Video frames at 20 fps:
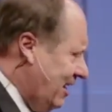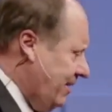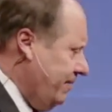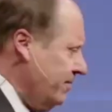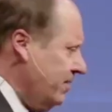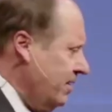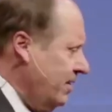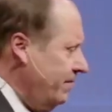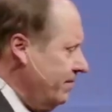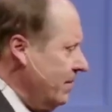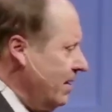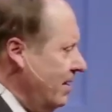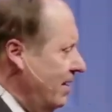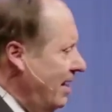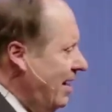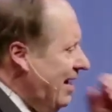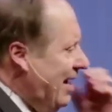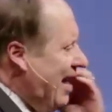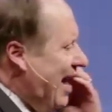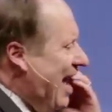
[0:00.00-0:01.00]
it.
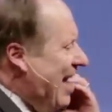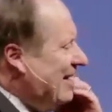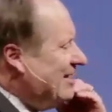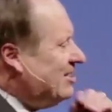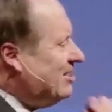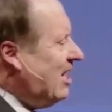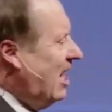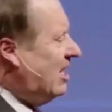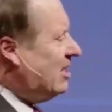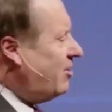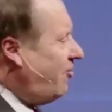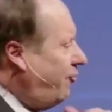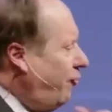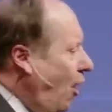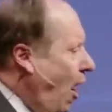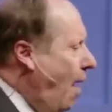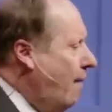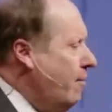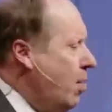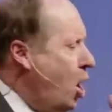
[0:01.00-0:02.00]
It says,
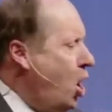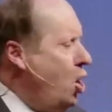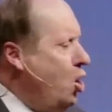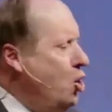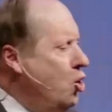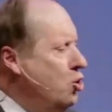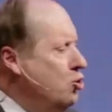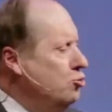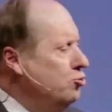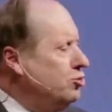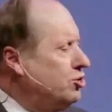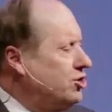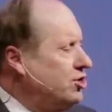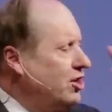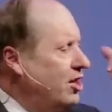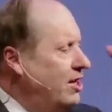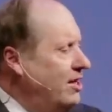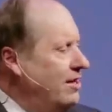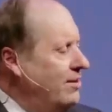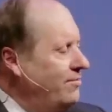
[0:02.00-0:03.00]
from whose
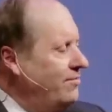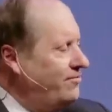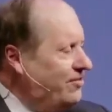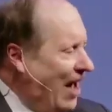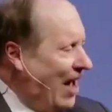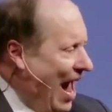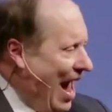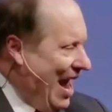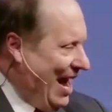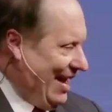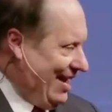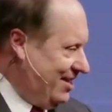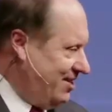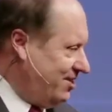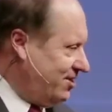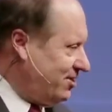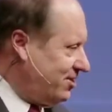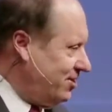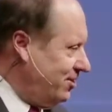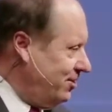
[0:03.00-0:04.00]

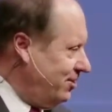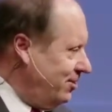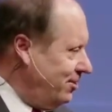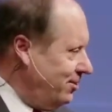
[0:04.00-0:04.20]
face?